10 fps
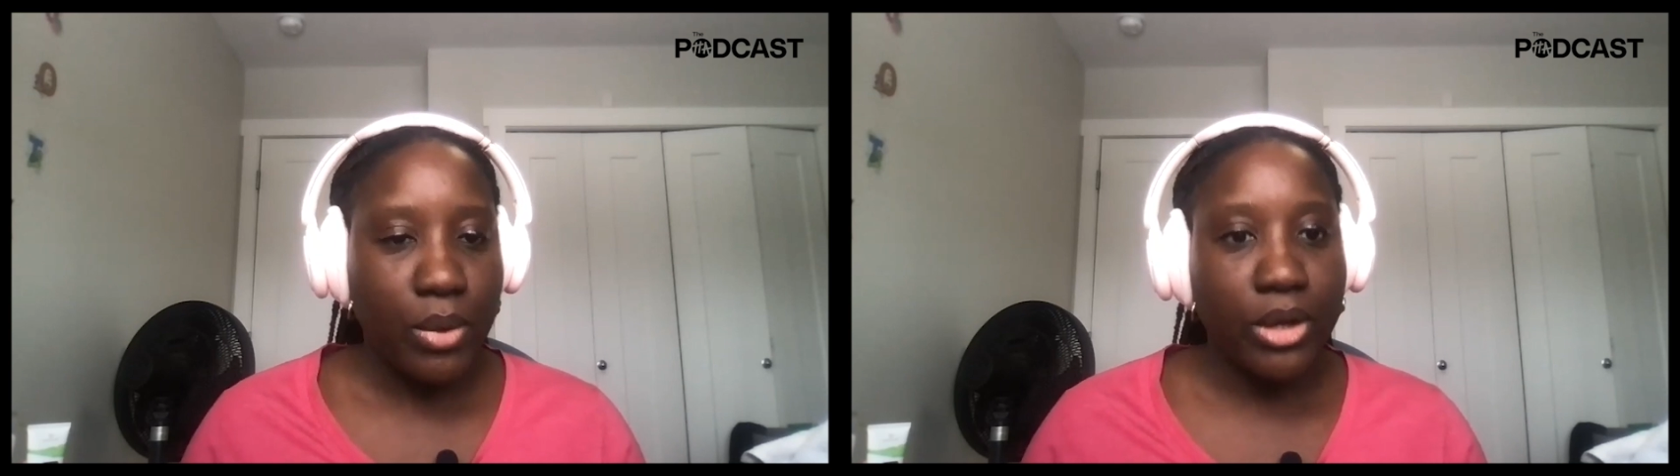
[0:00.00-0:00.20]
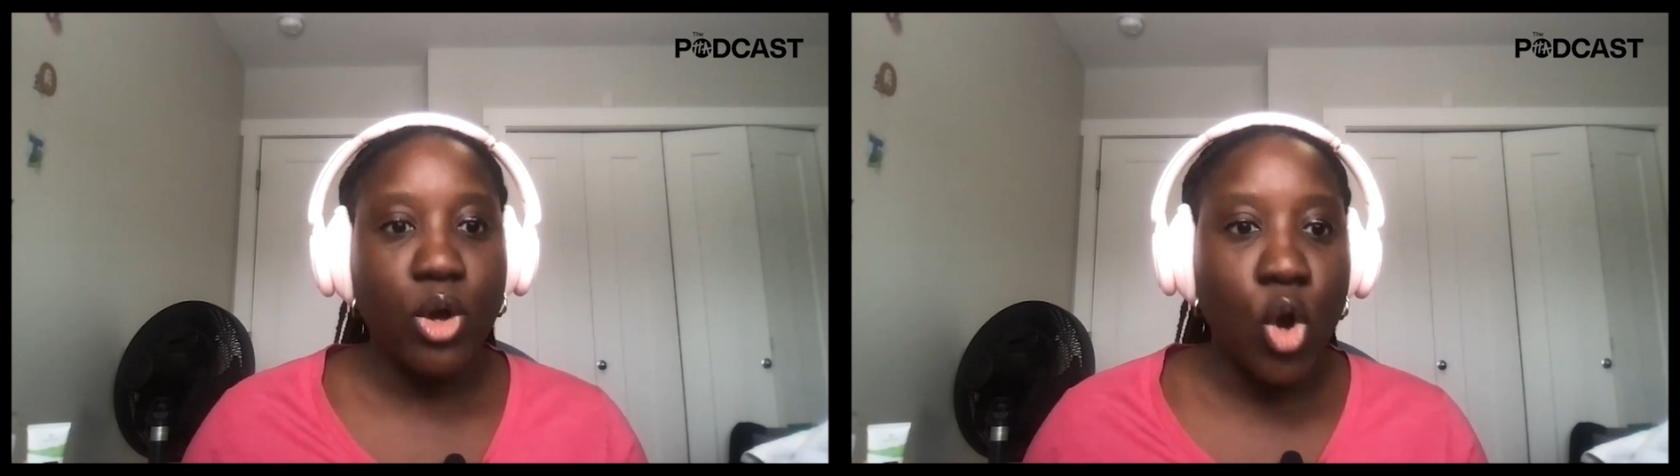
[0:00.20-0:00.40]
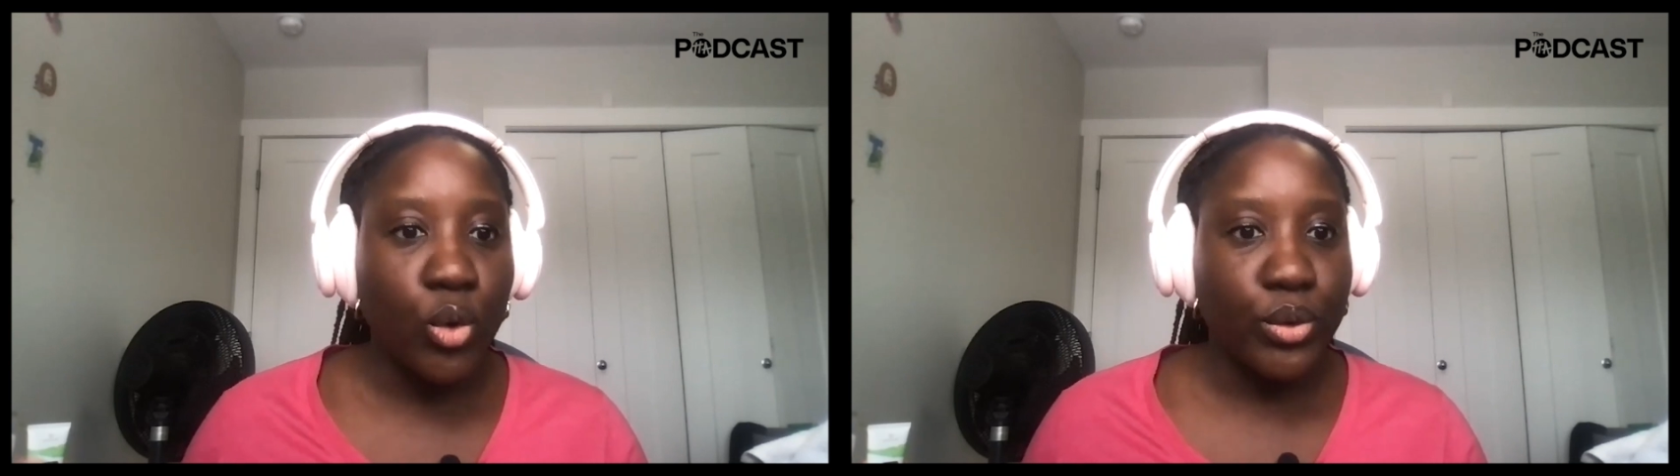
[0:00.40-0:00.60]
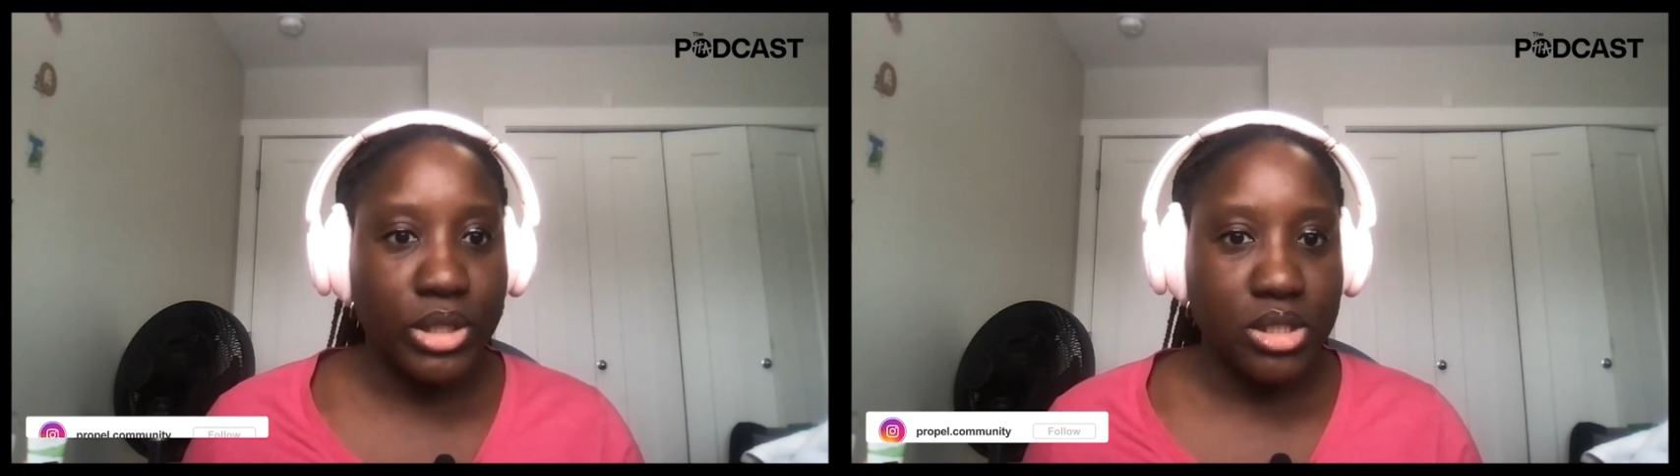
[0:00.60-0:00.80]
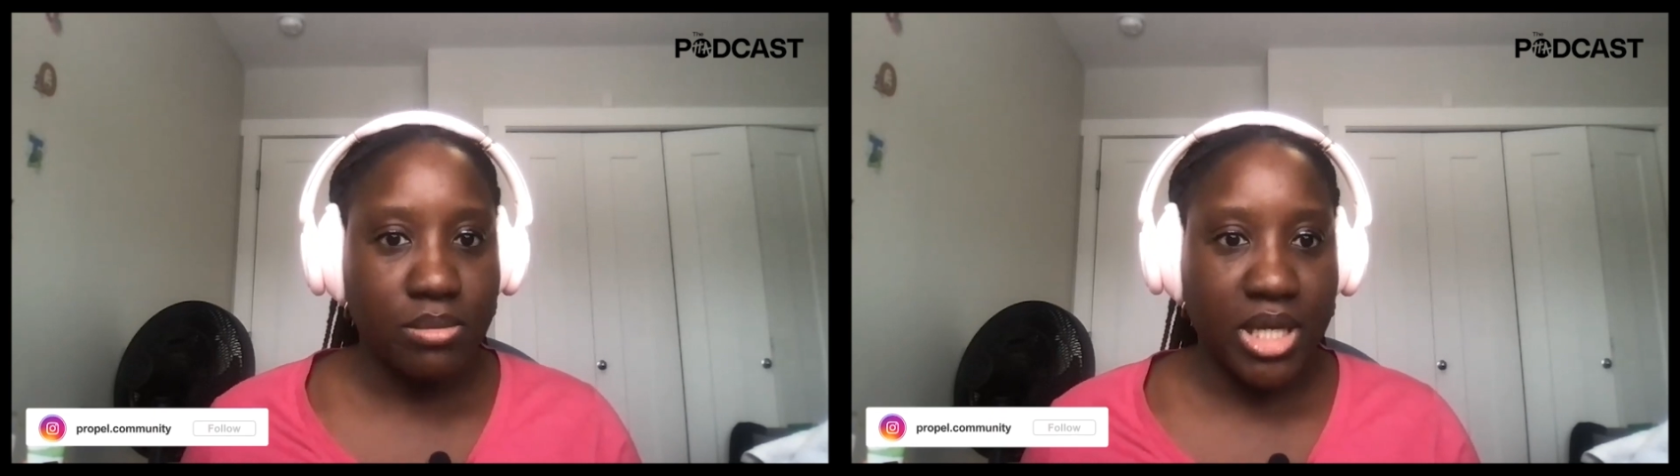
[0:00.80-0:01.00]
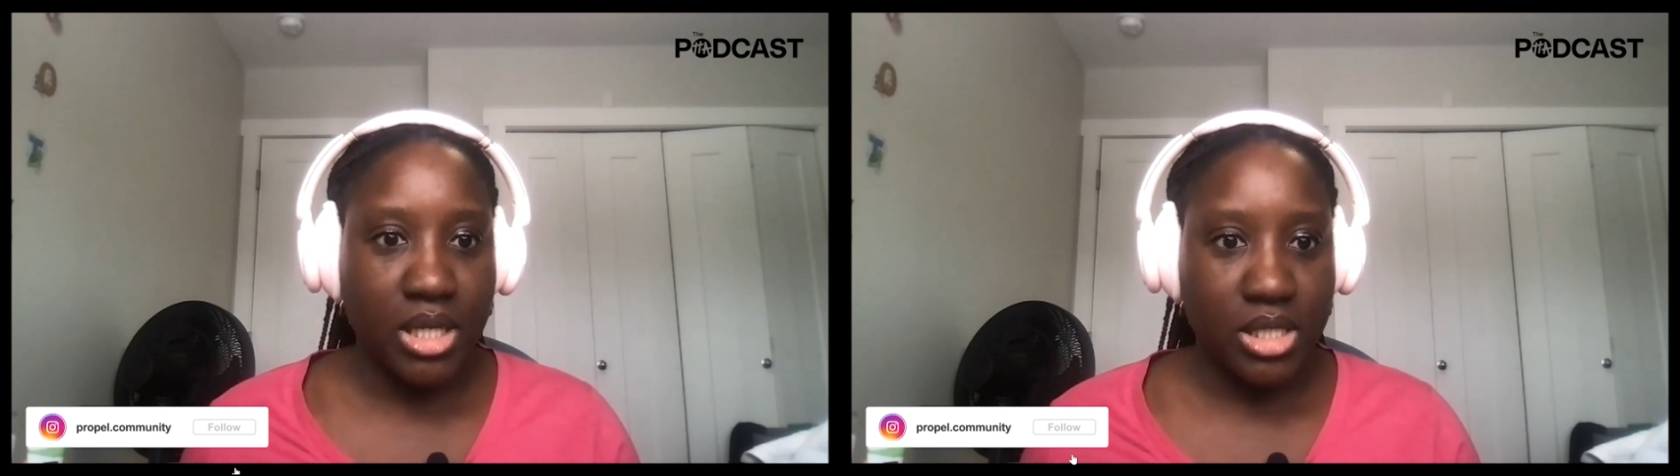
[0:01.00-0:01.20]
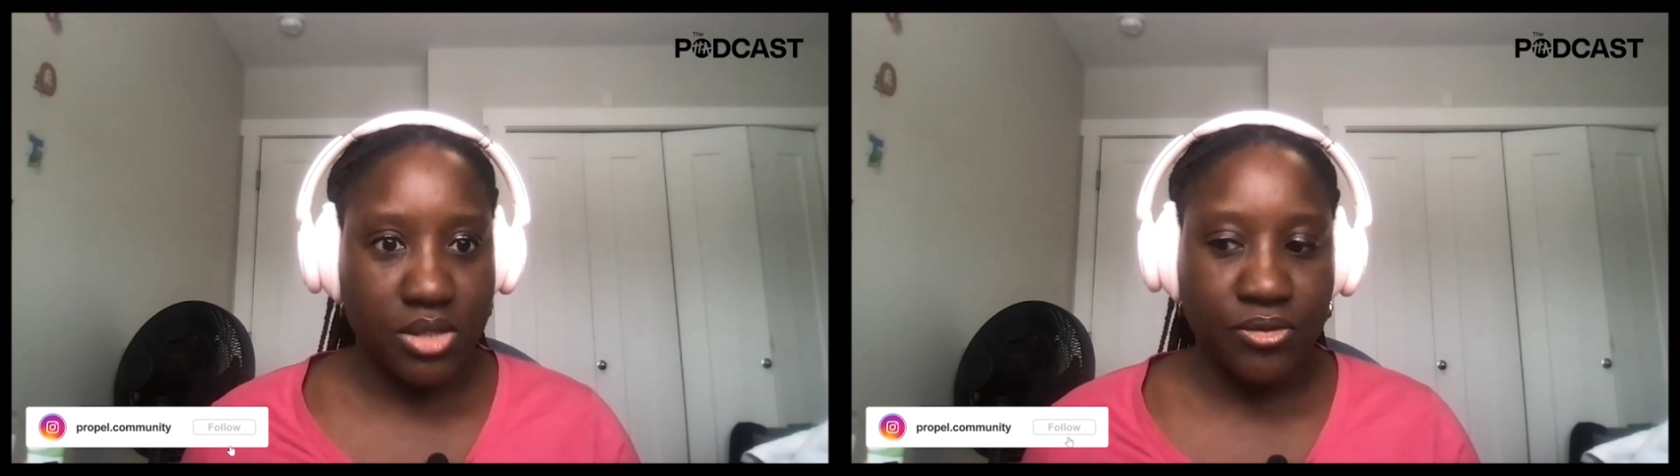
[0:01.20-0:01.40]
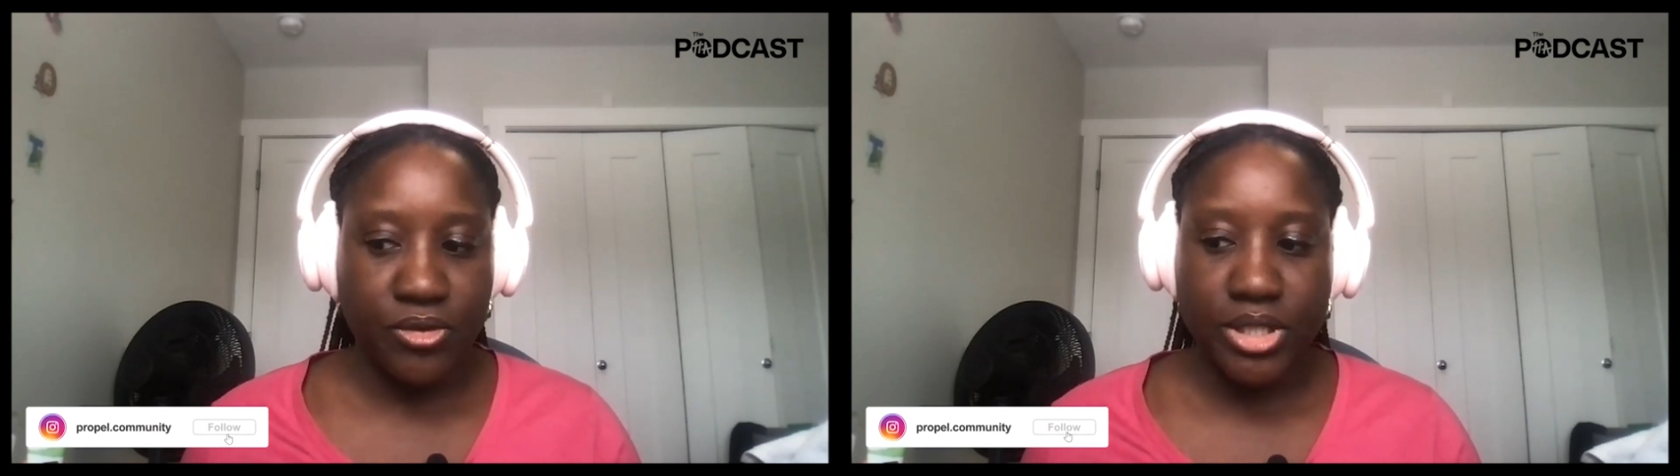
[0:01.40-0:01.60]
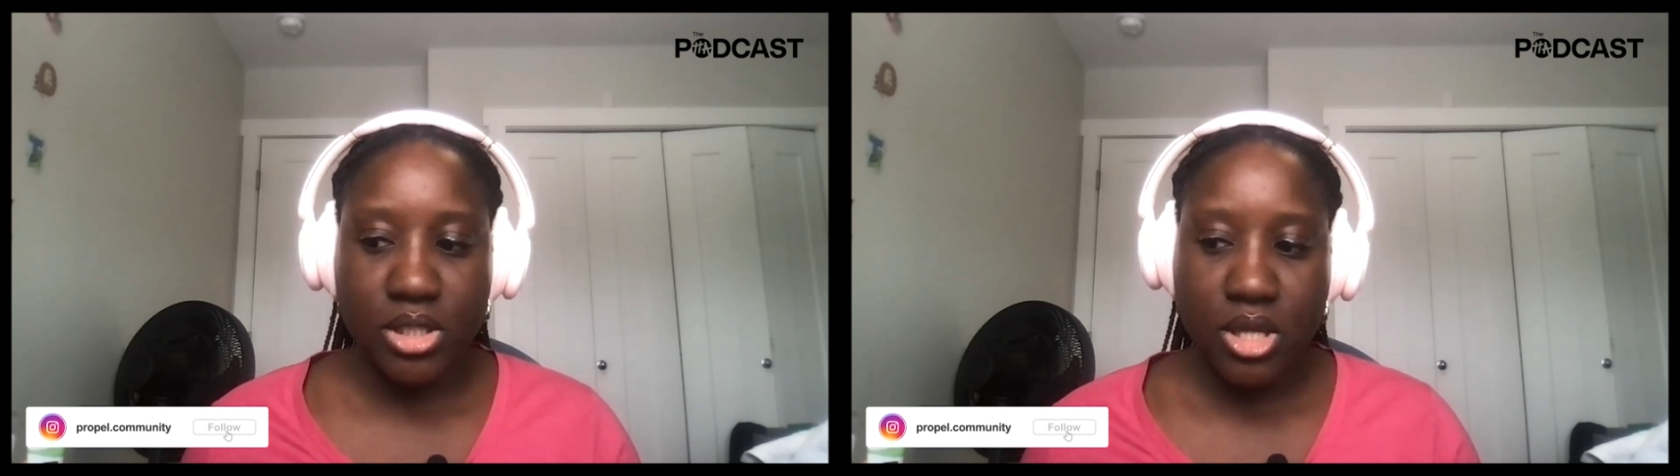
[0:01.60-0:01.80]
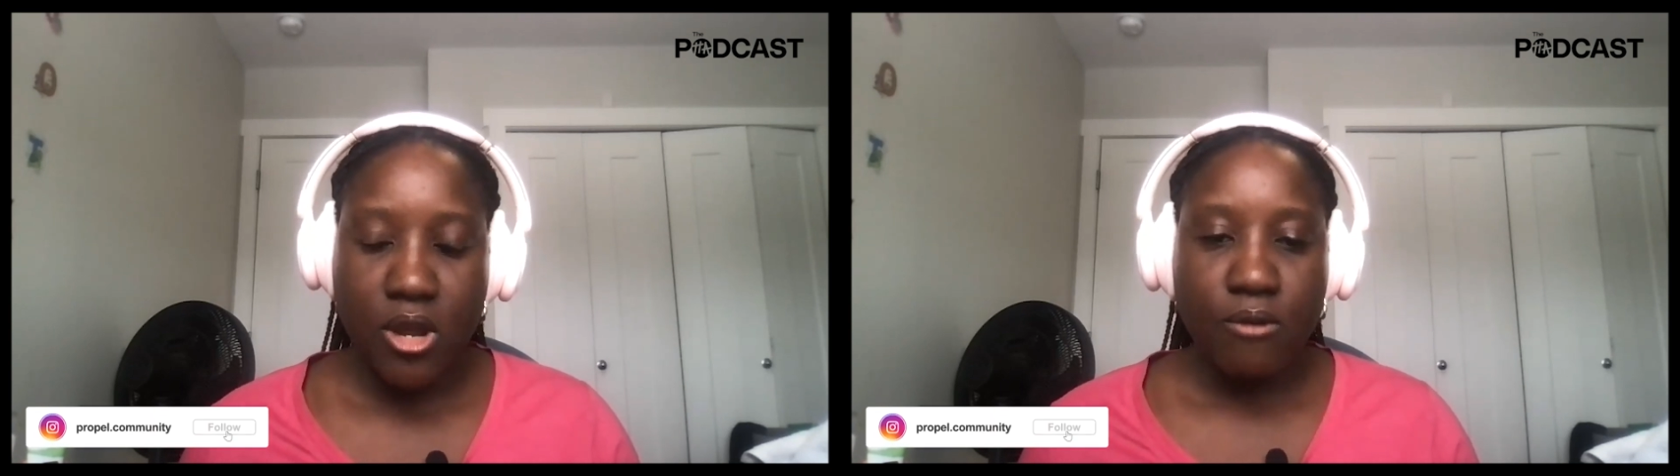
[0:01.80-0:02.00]
we're all going to make a
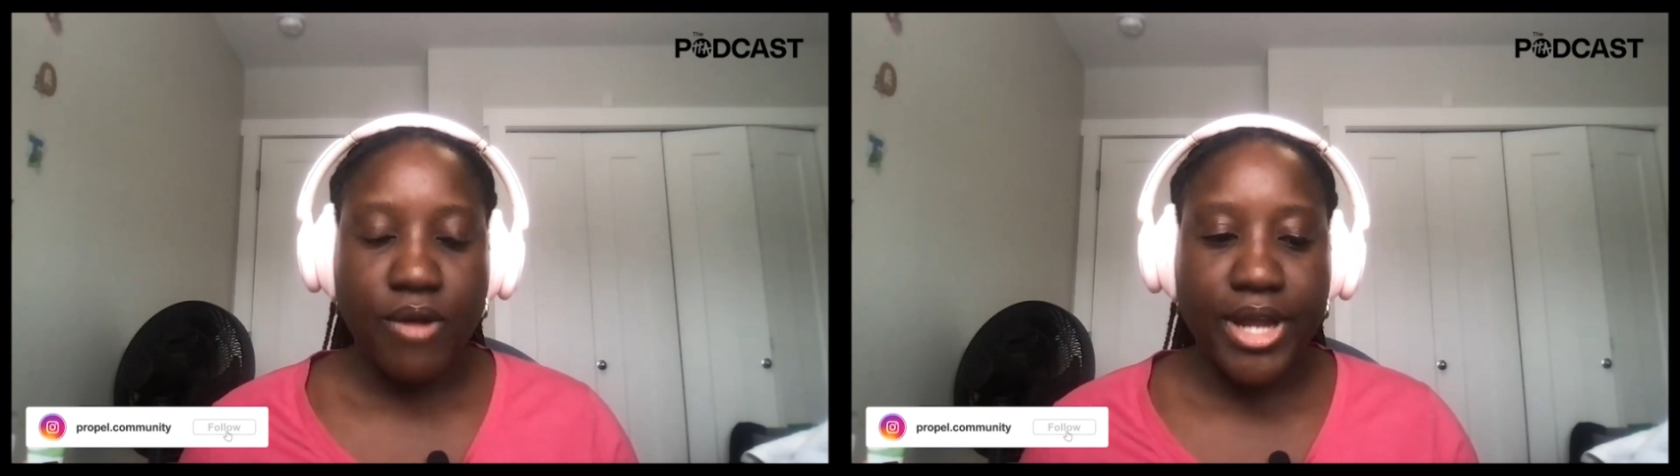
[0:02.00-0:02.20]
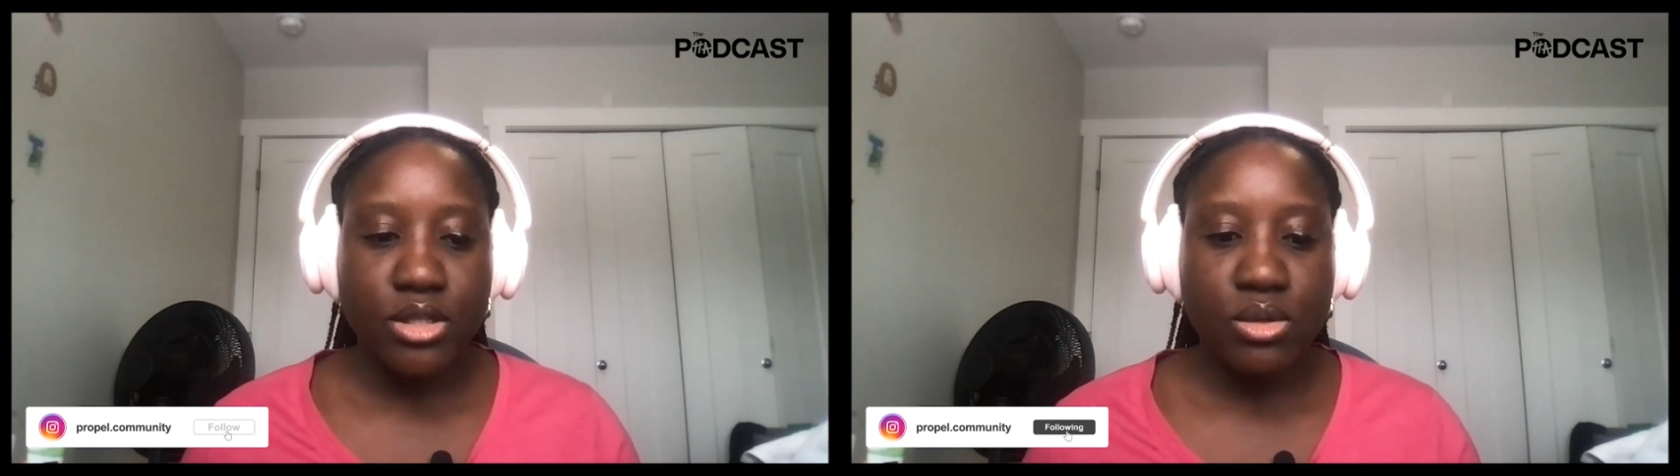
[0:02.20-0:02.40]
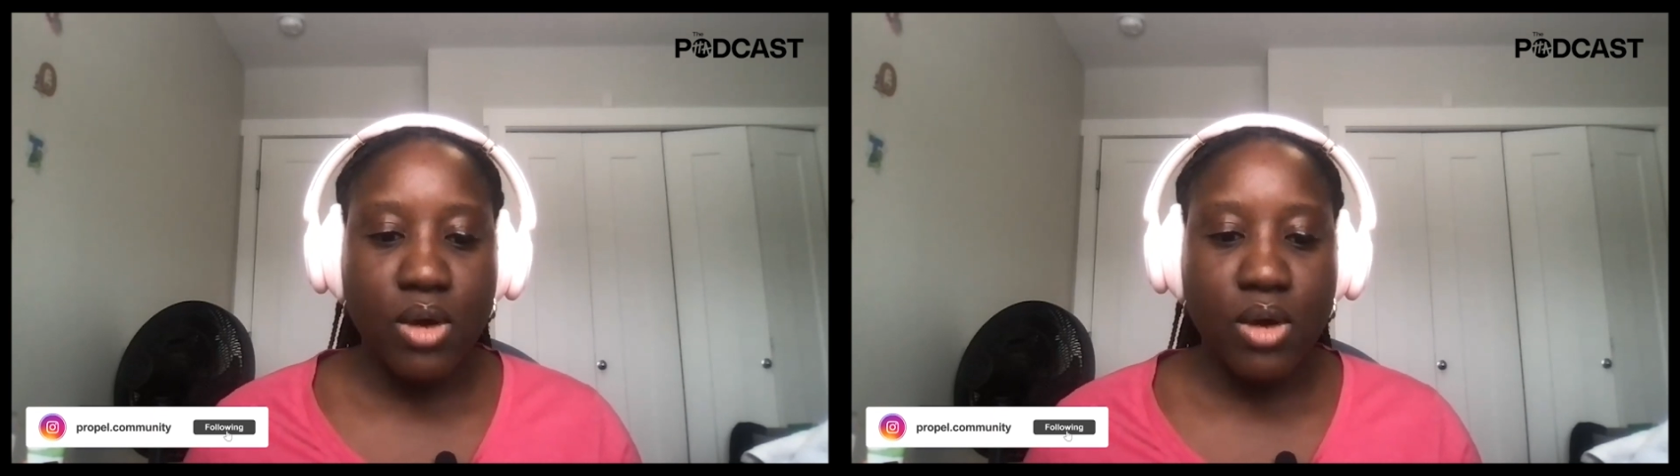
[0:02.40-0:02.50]
difference, right?